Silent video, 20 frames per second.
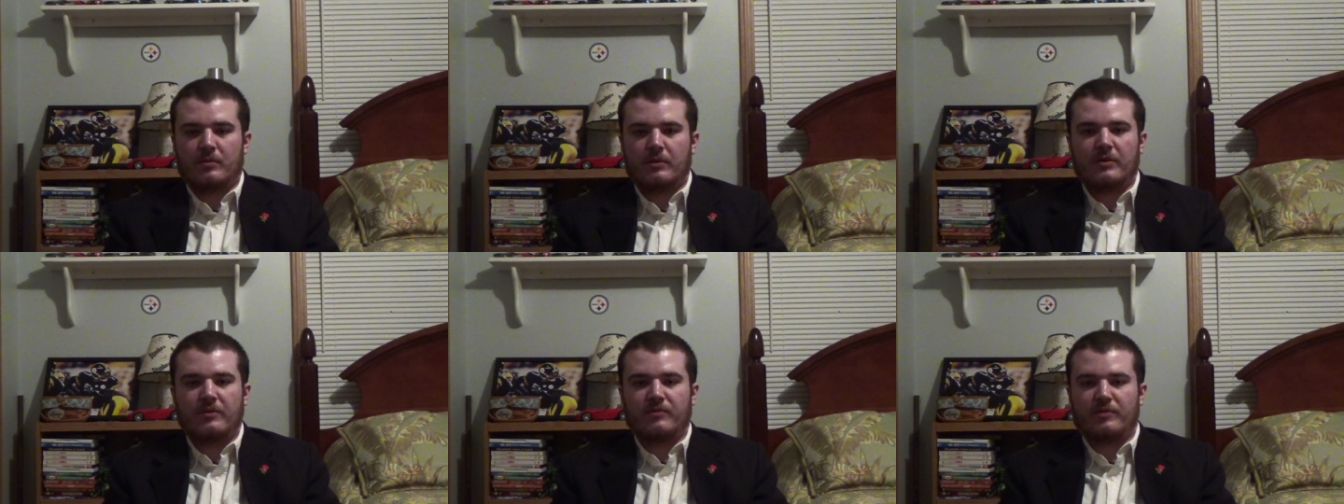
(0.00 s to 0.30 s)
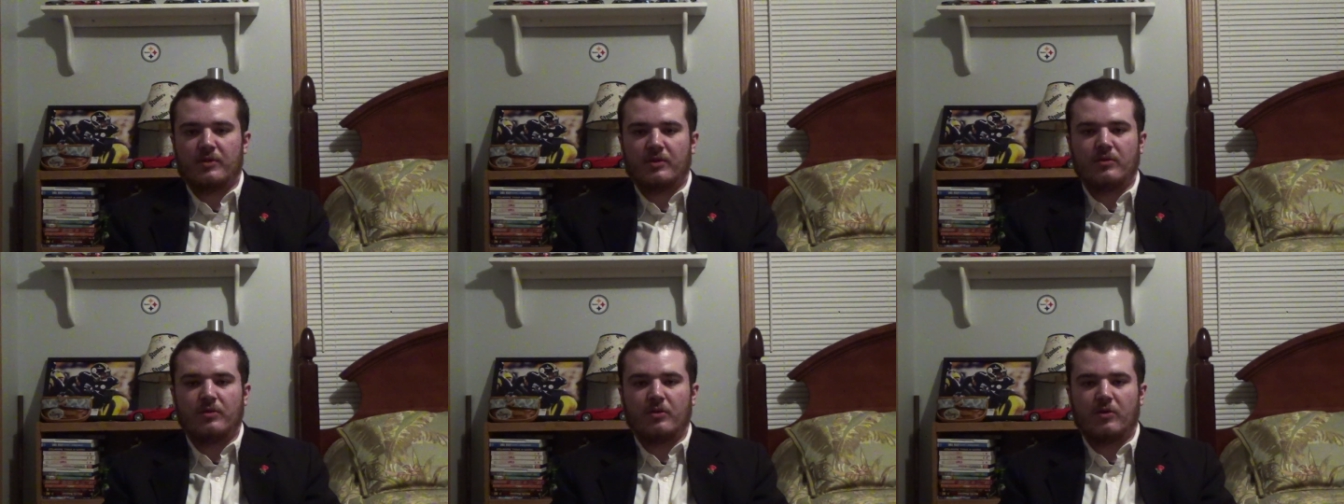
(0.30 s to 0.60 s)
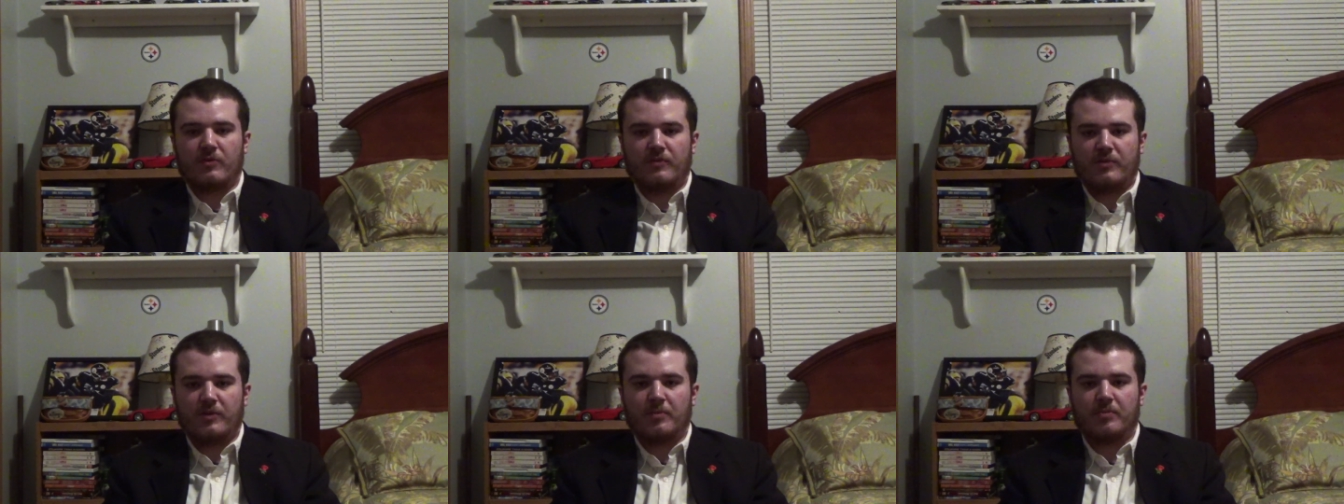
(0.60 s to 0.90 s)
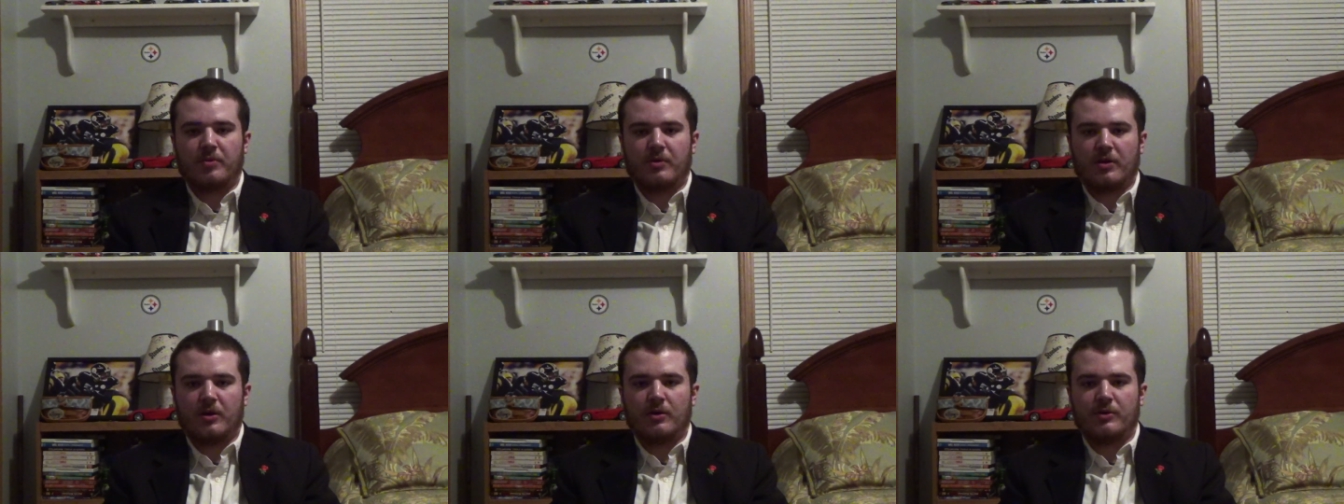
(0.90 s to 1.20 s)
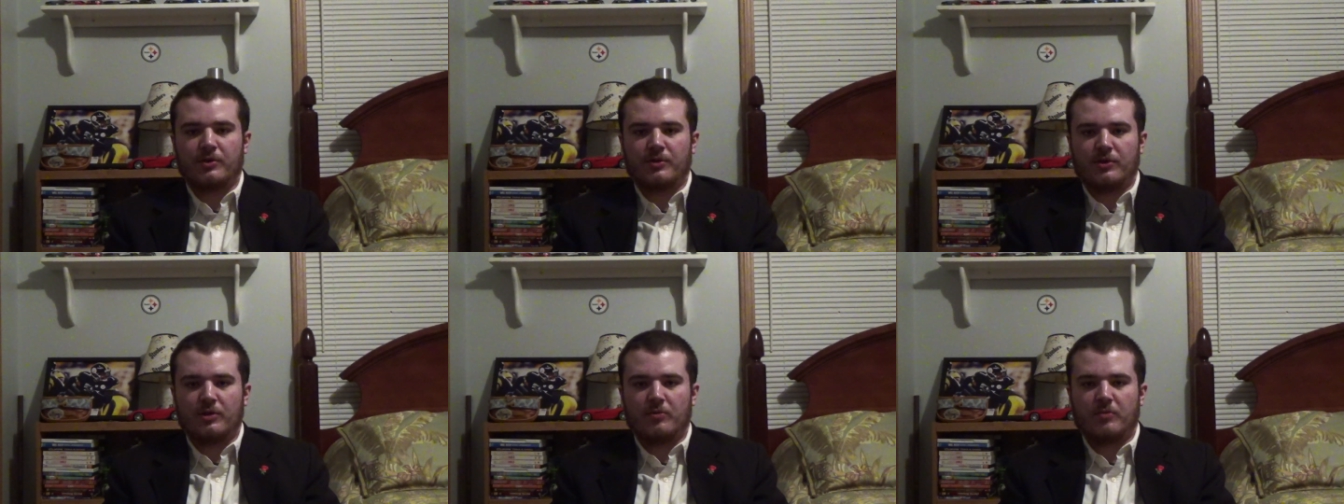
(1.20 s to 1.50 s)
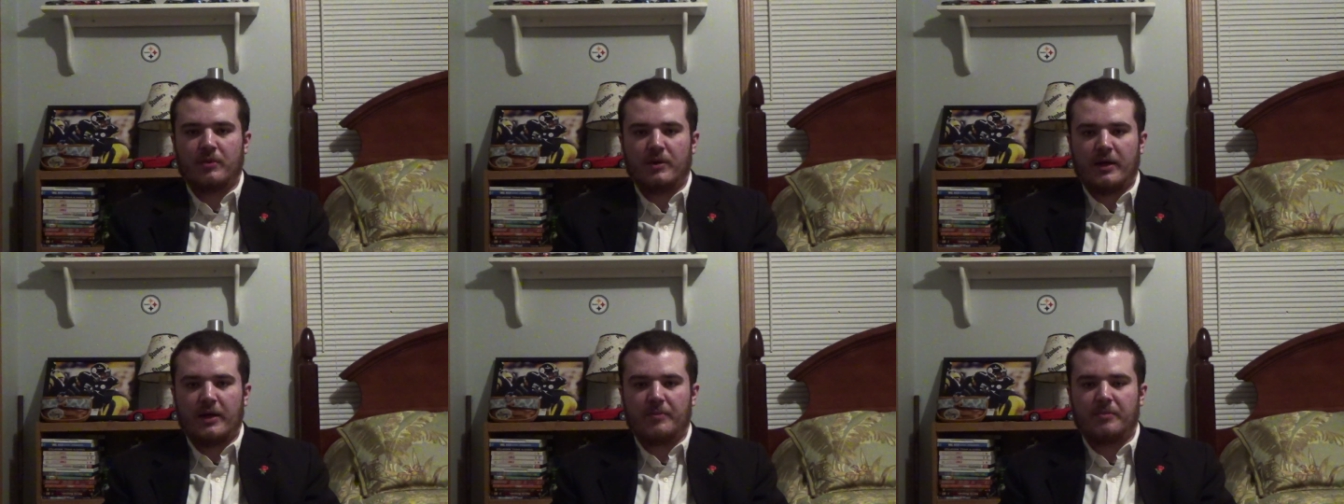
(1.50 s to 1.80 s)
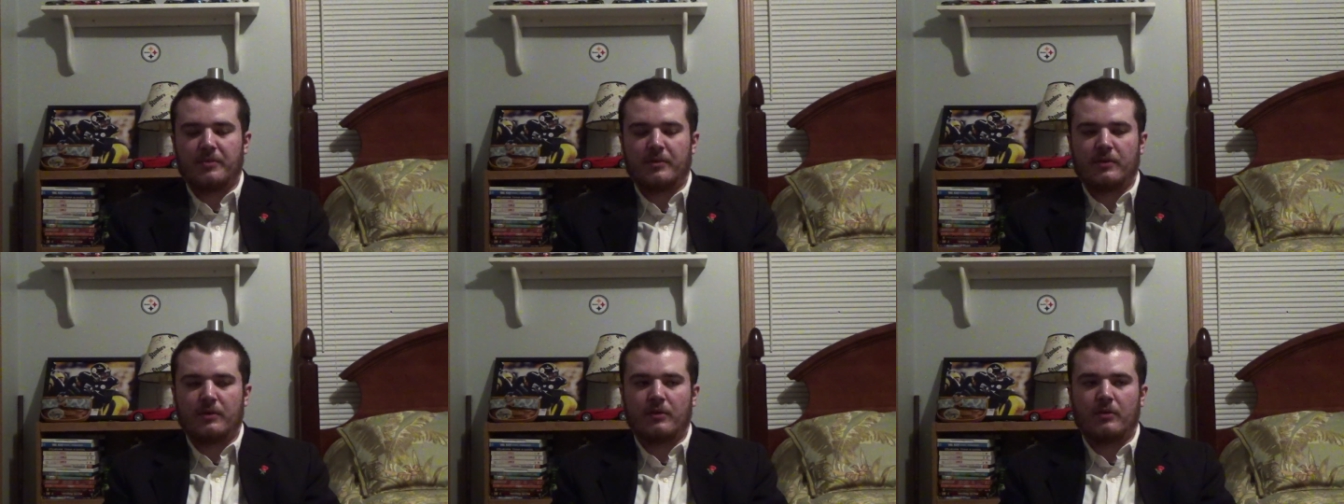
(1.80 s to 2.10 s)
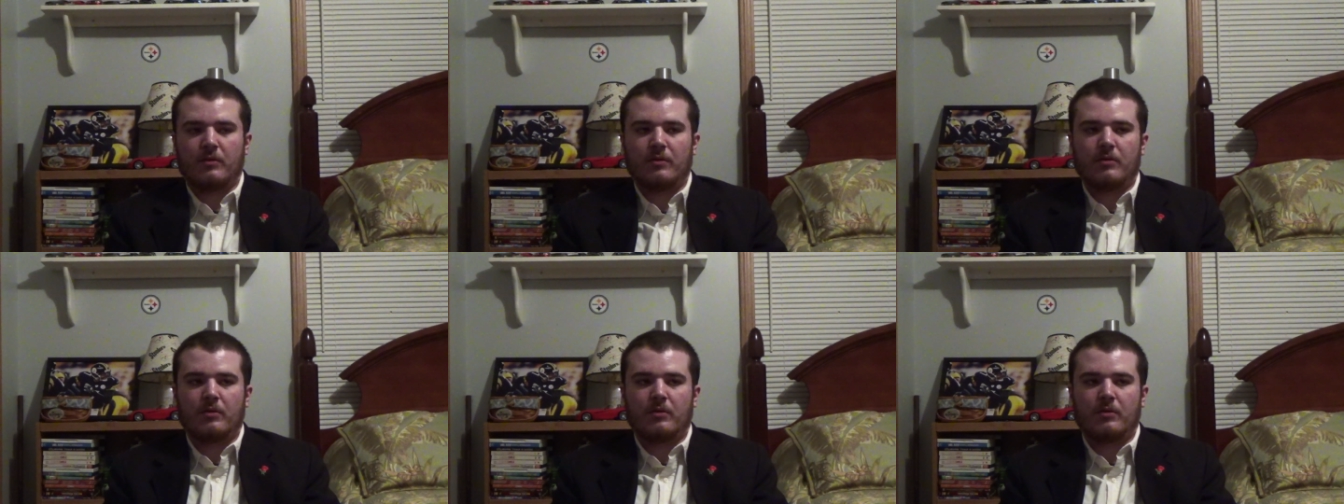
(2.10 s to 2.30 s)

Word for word: If you know football, you know what happened.